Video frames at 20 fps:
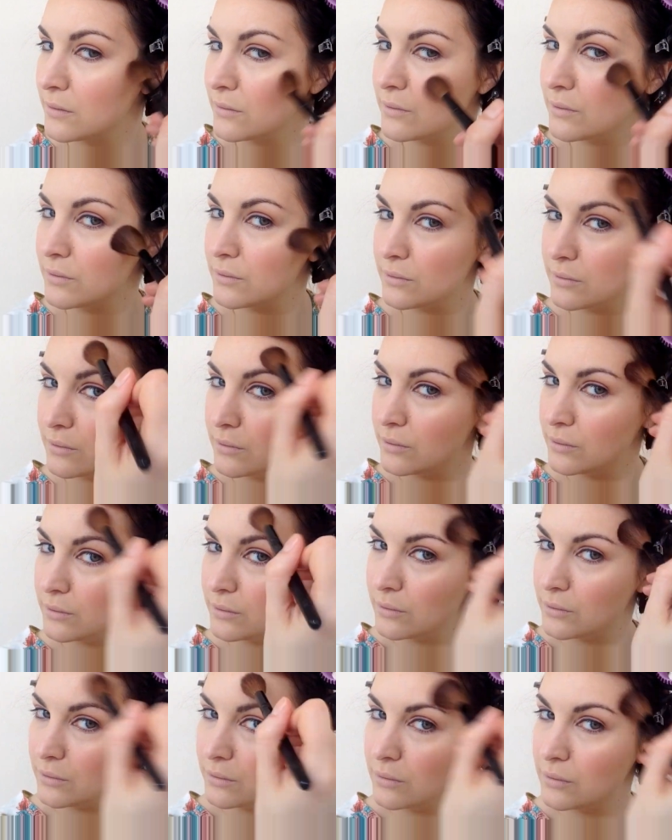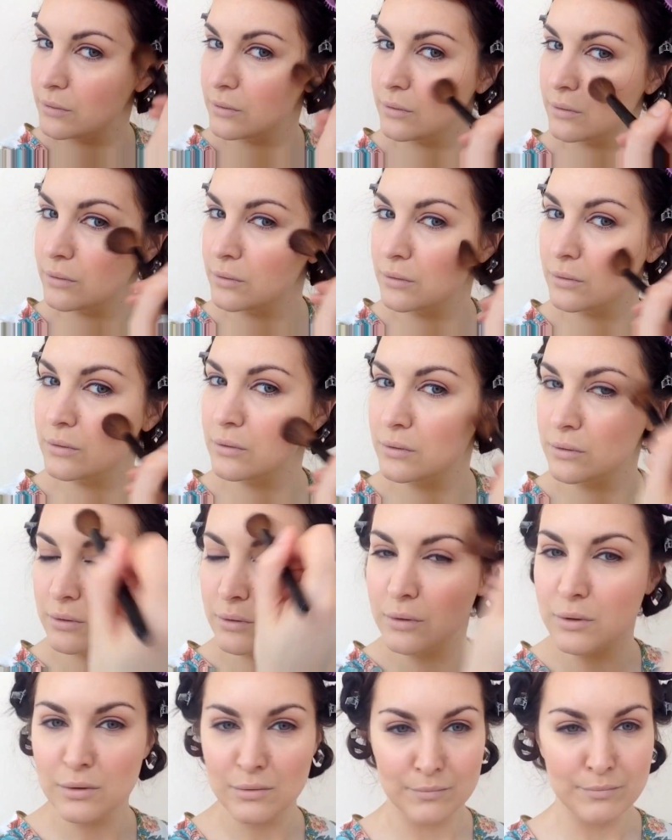
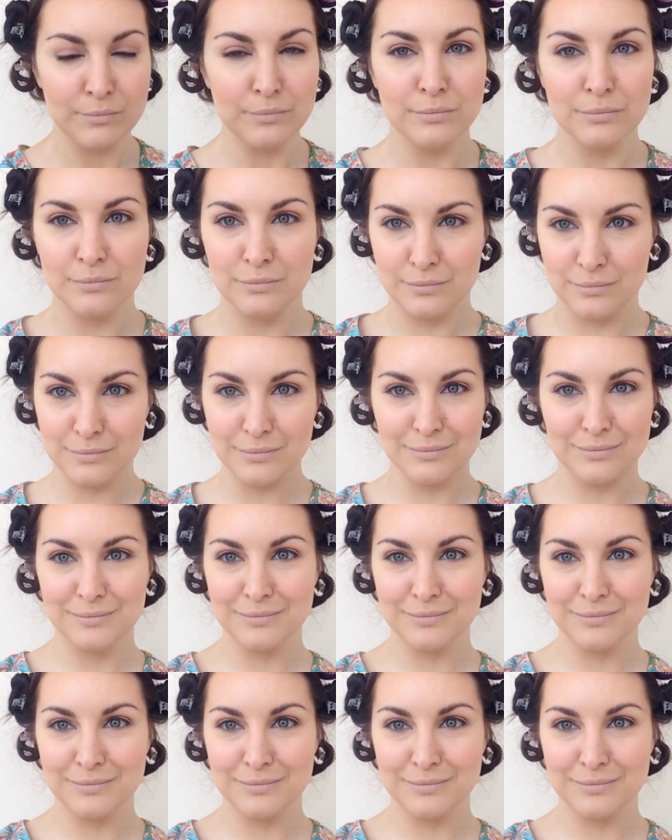(silence)